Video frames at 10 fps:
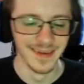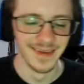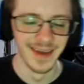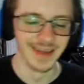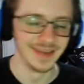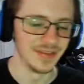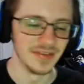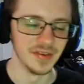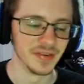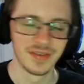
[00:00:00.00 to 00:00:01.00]
It
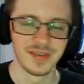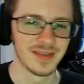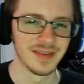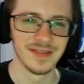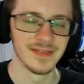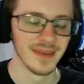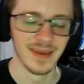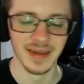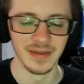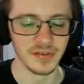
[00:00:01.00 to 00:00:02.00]
just
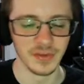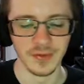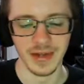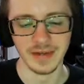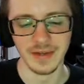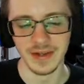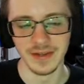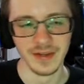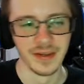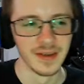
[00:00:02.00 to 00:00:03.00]
goes hand in
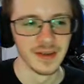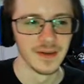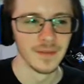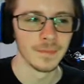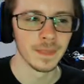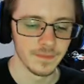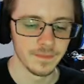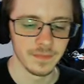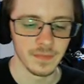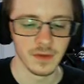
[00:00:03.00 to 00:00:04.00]
hand.
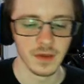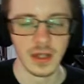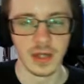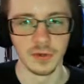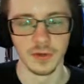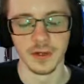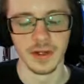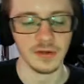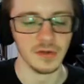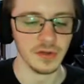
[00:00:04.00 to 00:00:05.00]
Eternity, I
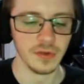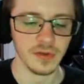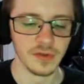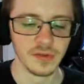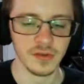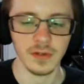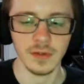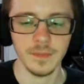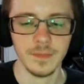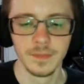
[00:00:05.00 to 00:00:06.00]
just use this to,
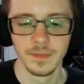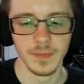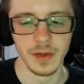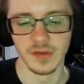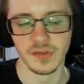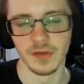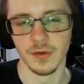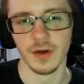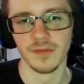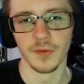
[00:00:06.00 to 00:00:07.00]
I just send it
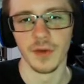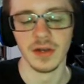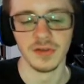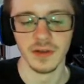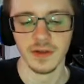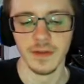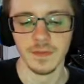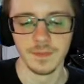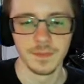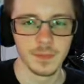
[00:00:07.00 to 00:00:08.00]
off Horizon and then
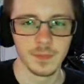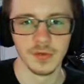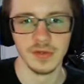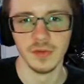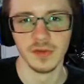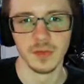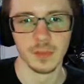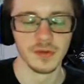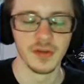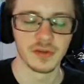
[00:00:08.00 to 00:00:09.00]
use it to
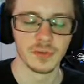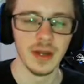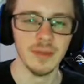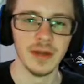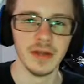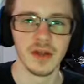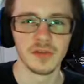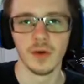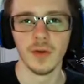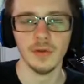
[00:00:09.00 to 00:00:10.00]
protect Rampage. That's
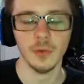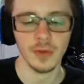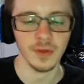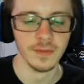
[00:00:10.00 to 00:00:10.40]
all I do with it.